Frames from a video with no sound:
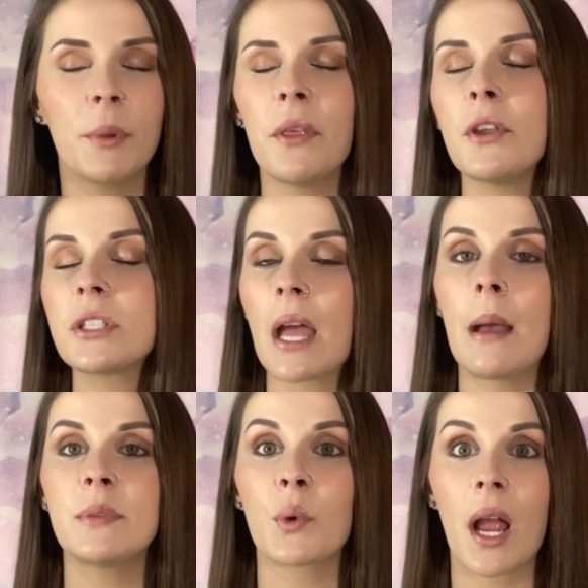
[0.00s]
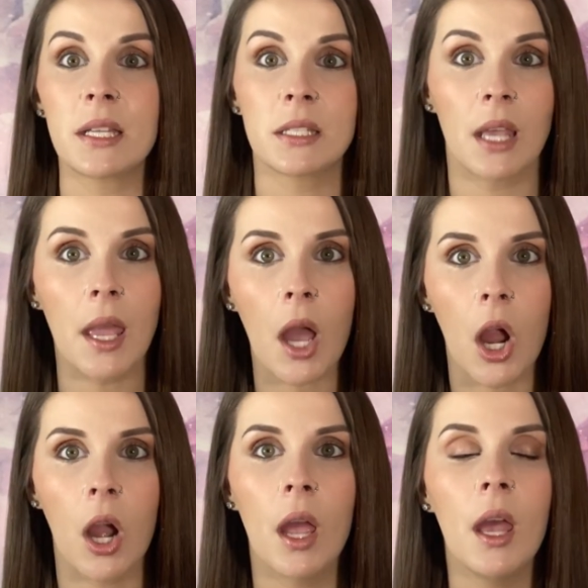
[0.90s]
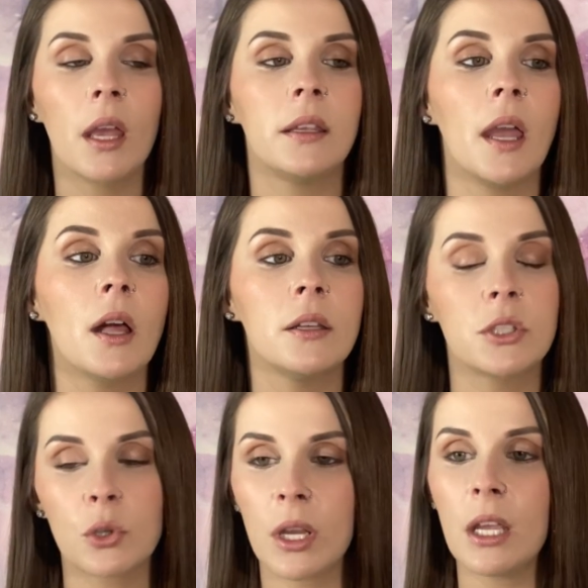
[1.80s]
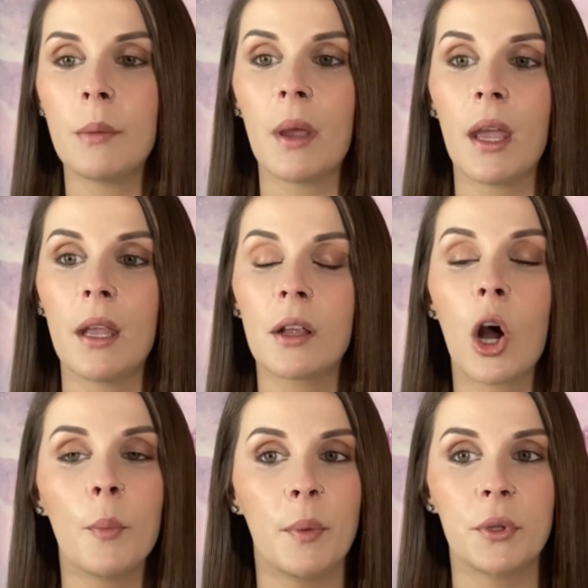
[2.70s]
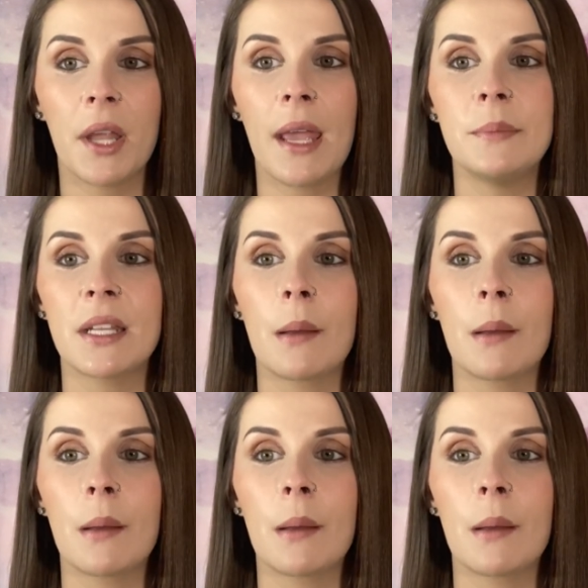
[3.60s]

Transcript: but then there's times where I see her yell and scream and call people names,